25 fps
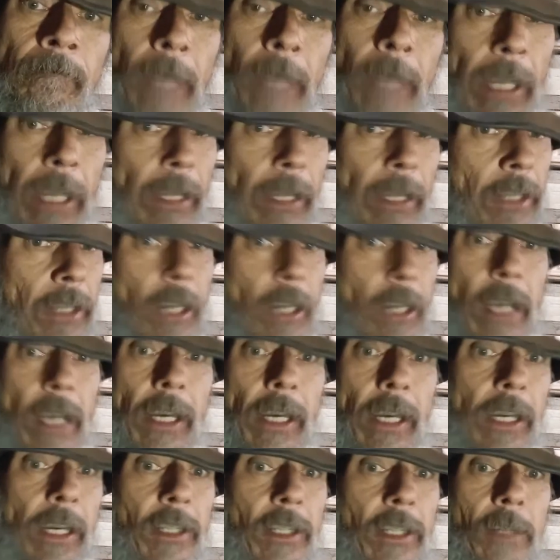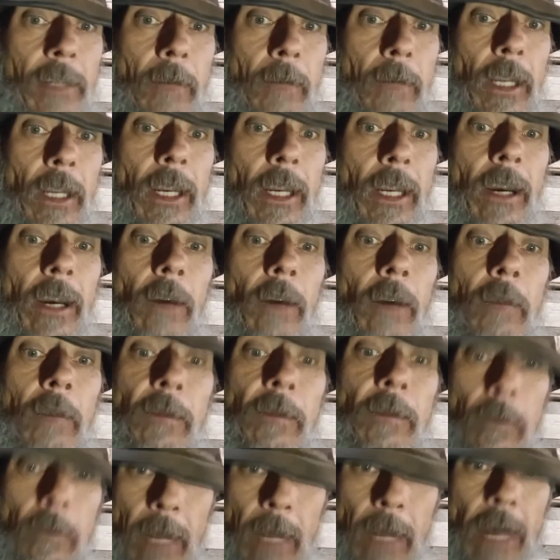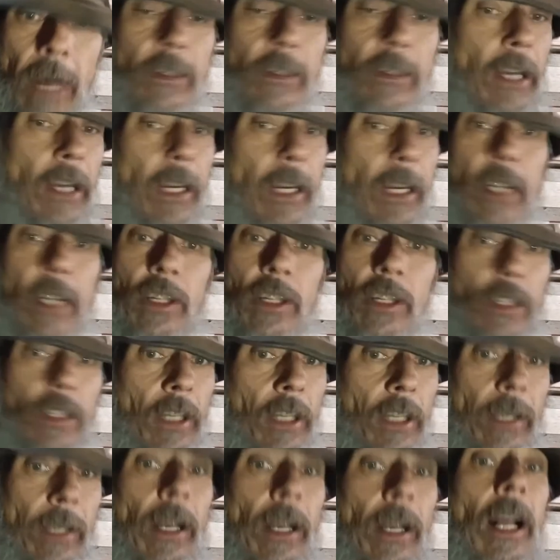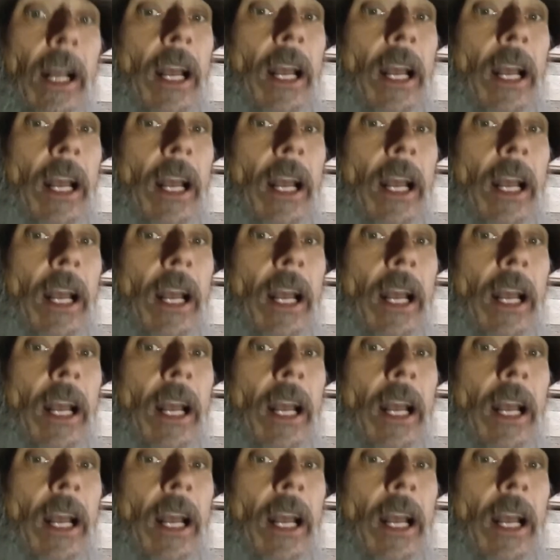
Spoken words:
unless I can get somebody to help me from an outside agency.